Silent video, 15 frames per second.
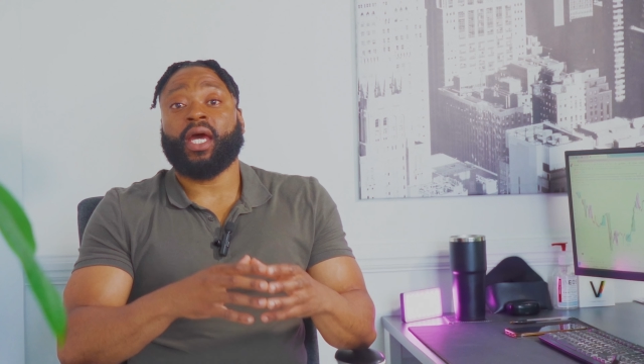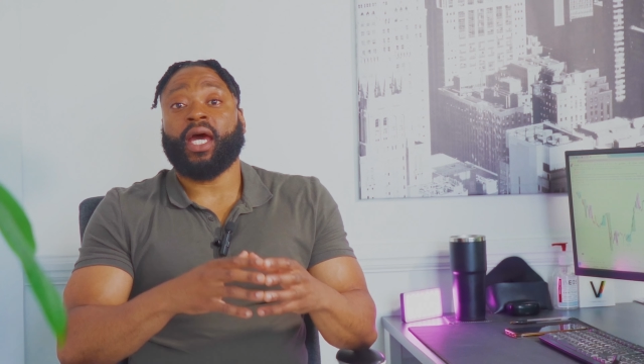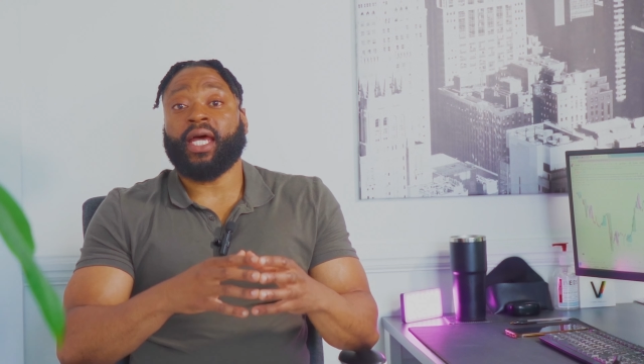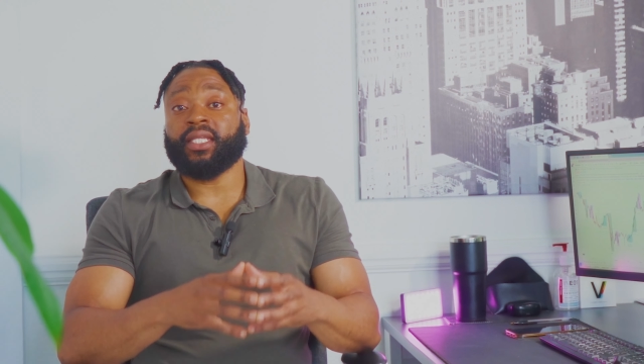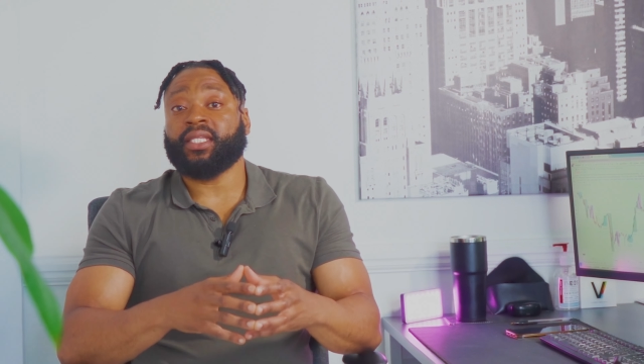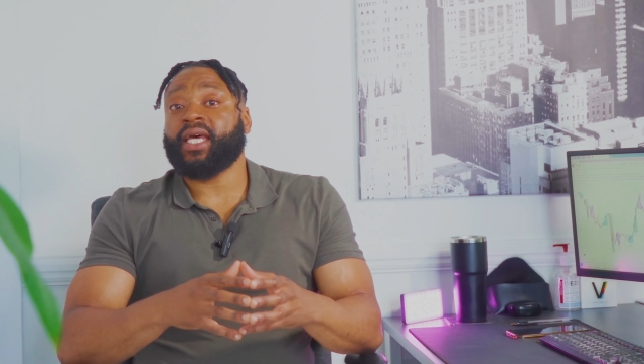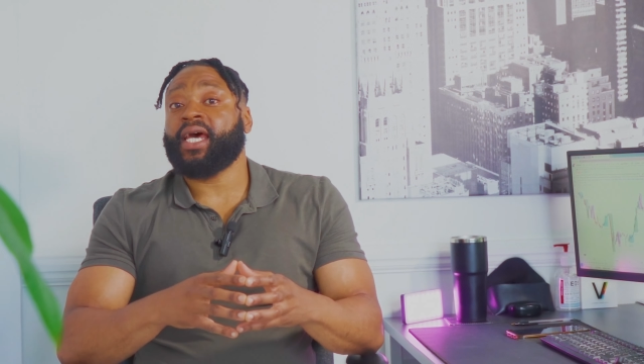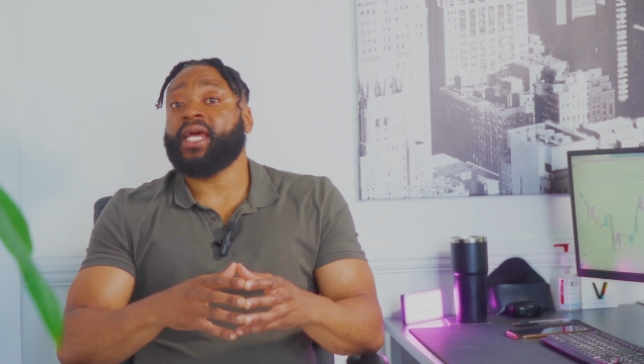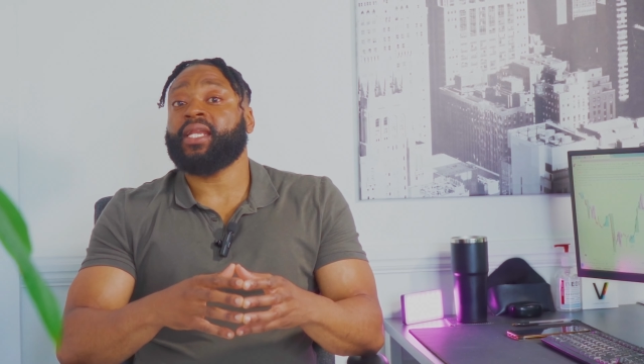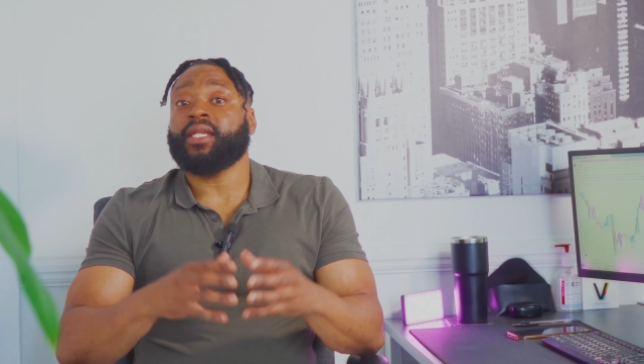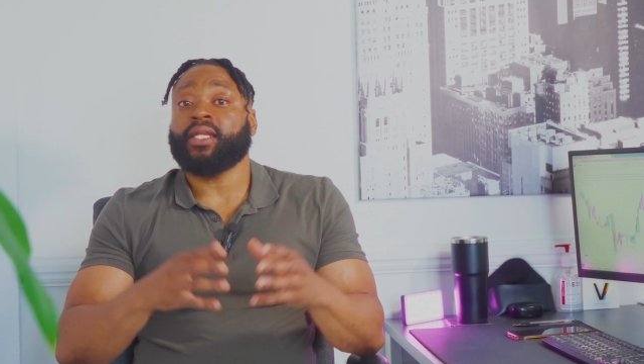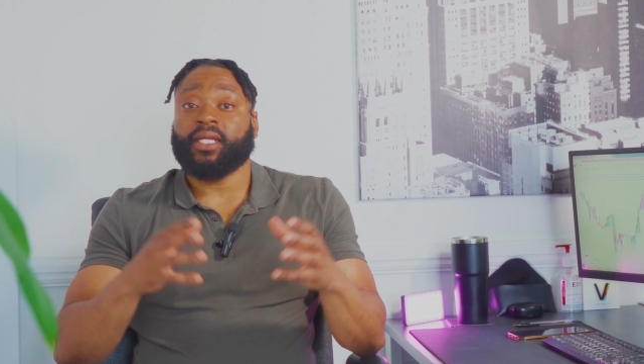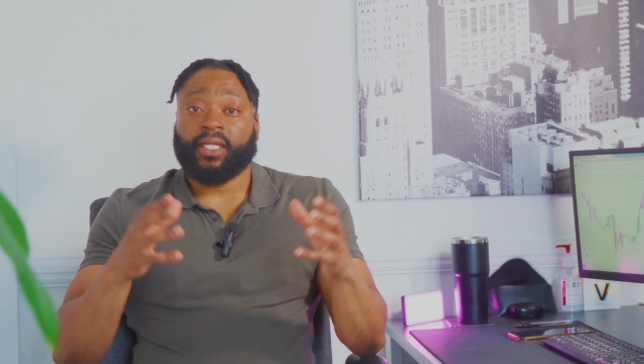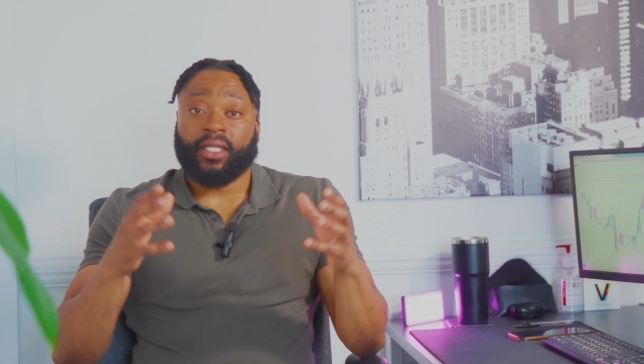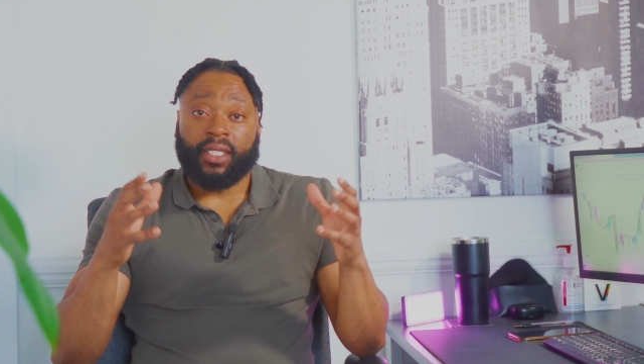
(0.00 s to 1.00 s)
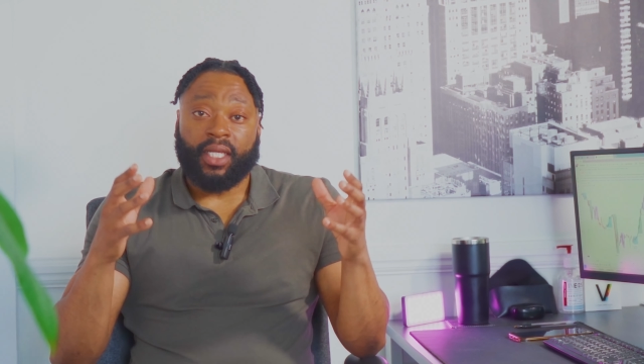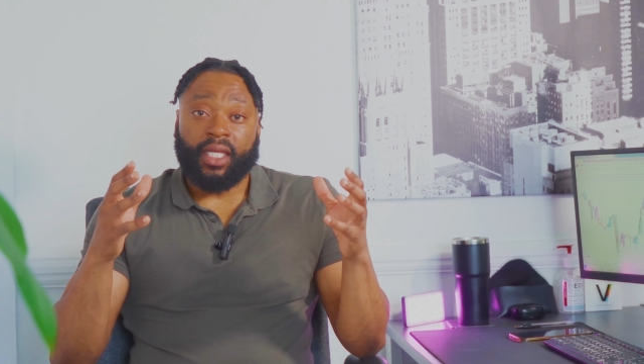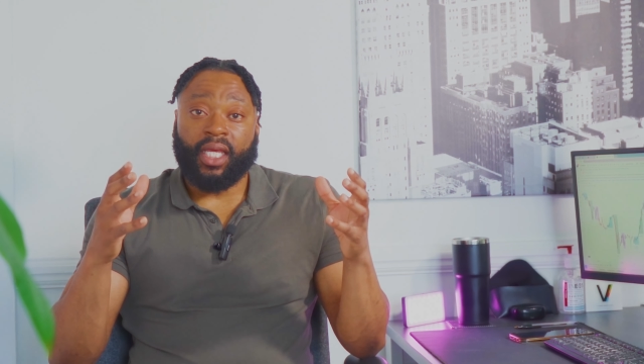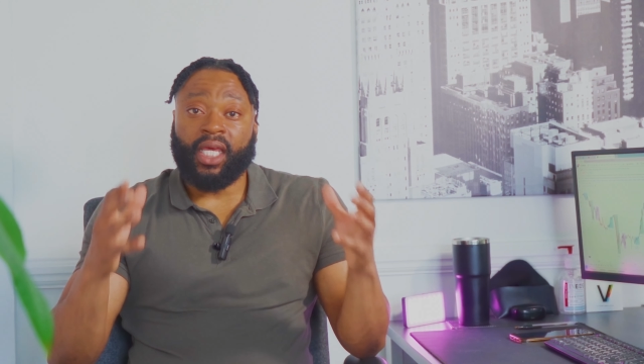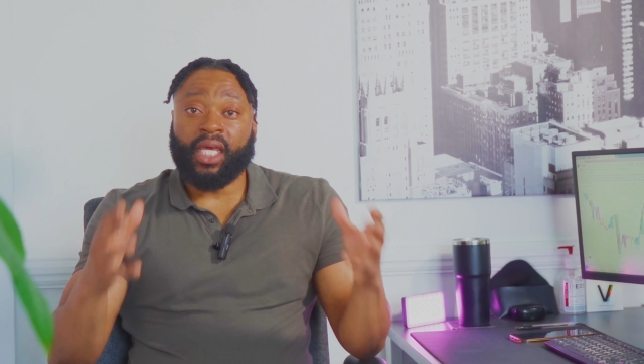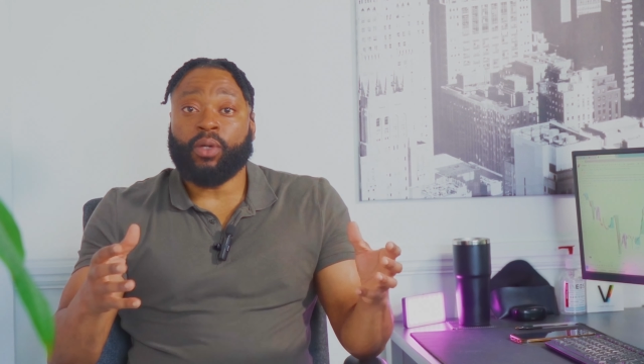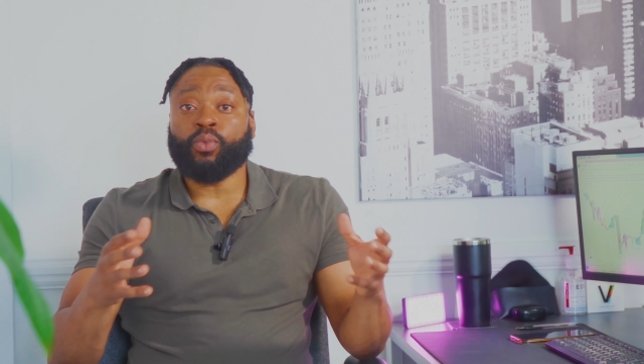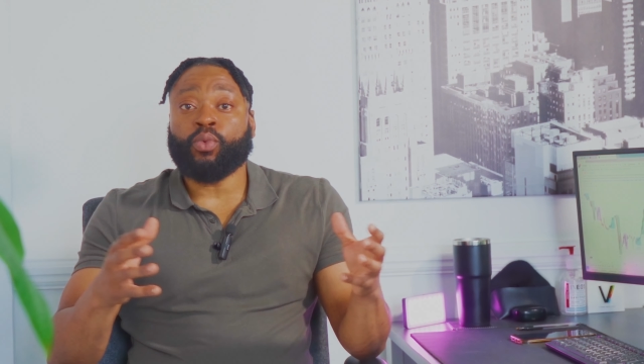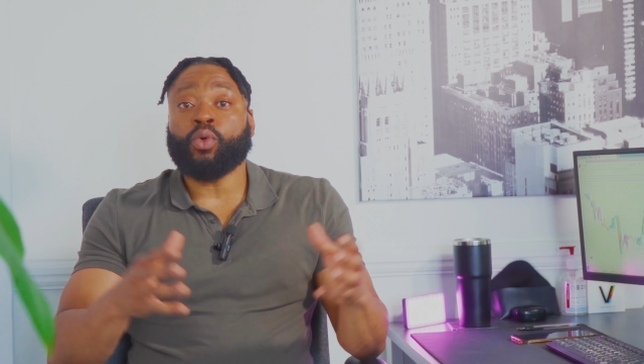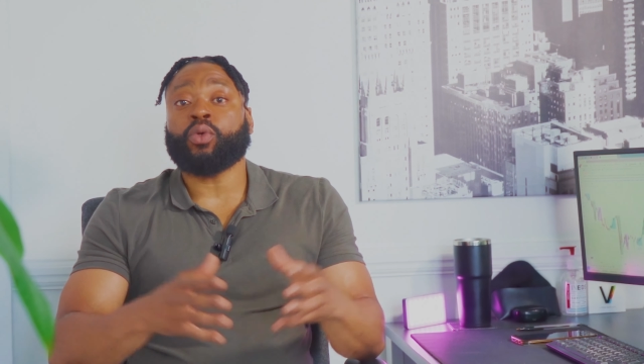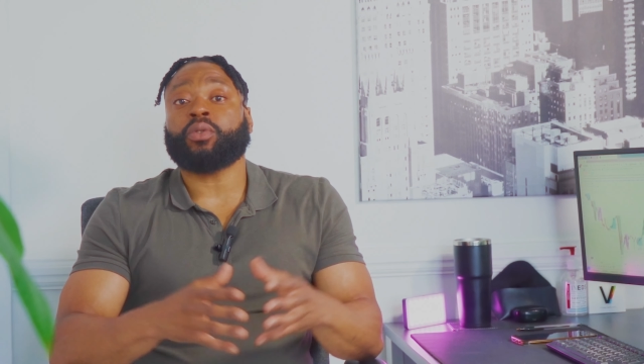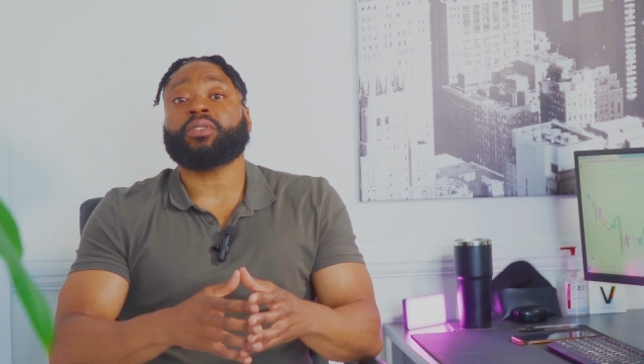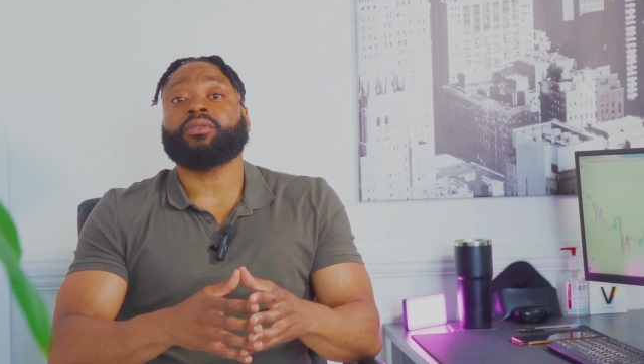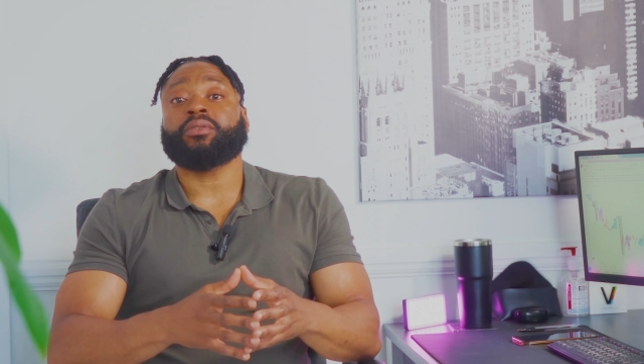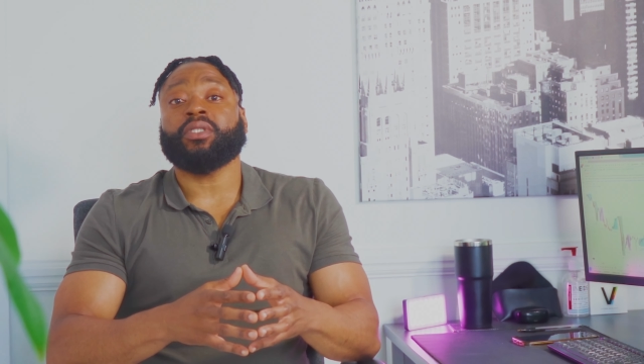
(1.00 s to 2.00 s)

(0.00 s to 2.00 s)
and then it will